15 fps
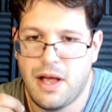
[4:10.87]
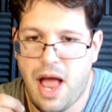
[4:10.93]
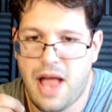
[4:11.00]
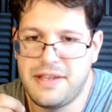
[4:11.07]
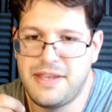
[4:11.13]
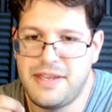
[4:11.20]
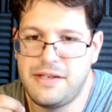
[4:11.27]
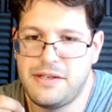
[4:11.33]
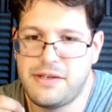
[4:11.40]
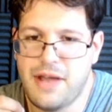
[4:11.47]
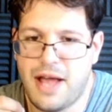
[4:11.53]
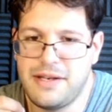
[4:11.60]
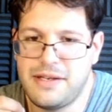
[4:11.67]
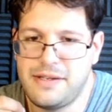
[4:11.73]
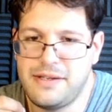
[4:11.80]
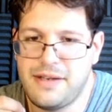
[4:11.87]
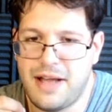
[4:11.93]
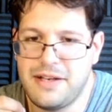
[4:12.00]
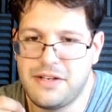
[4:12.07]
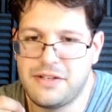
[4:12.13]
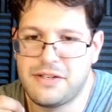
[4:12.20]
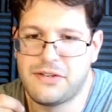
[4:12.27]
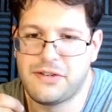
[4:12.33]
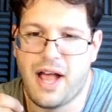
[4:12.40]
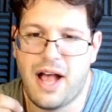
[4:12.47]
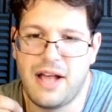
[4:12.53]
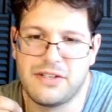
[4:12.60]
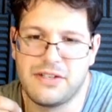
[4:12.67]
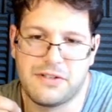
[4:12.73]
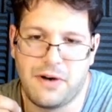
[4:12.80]
I just
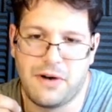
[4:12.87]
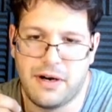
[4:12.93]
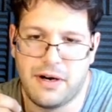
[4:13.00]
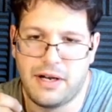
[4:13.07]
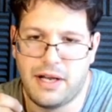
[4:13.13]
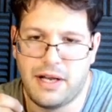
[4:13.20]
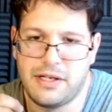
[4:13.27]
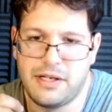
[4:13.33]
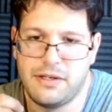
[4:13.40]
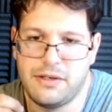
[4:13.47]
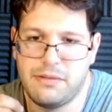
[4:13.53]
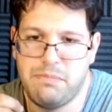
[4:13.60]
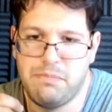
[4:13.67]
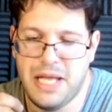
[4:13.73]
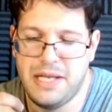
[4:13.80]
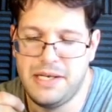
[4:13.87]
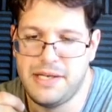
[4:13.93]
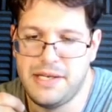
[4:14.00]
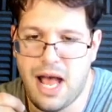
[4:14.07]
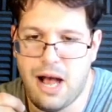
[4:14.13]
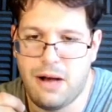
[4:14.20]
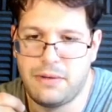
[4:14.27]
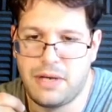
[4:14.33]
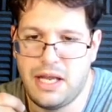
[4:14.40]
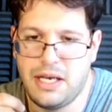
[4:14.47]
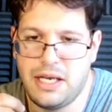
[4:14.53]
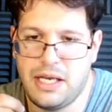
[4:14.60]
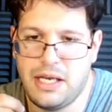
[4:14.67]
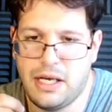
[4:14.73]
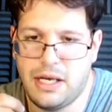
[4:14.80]
kind of started. I didn't pin down
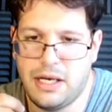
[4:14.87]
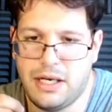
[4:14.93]
any